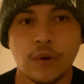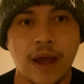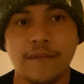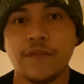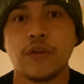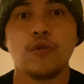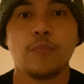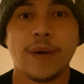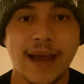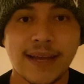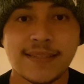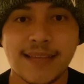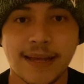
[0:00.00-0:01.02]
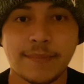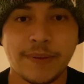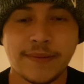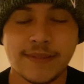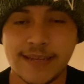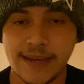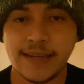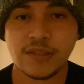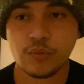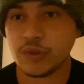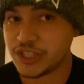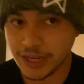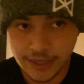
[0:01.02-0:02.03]
After you pass that test,
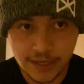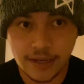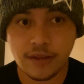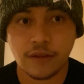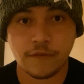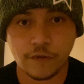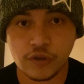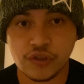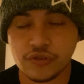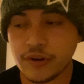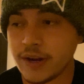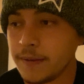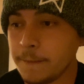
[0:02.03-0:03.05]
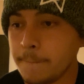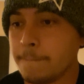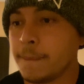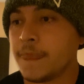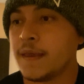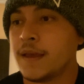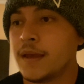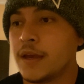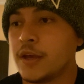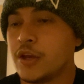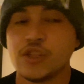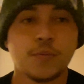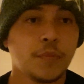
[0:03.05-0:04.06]
which I did on the first try,
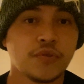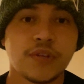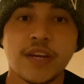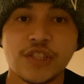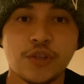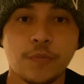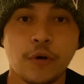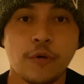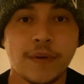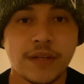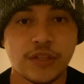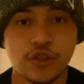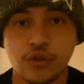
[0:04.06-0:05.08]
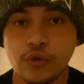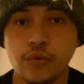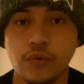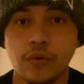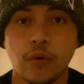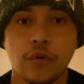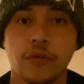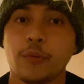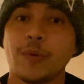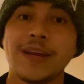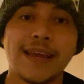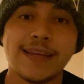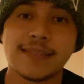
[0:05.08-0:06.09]
you're supposed to get your permit 2 or
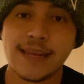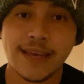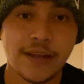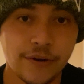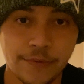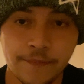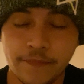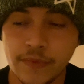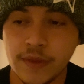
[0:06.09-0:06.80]
3 days later.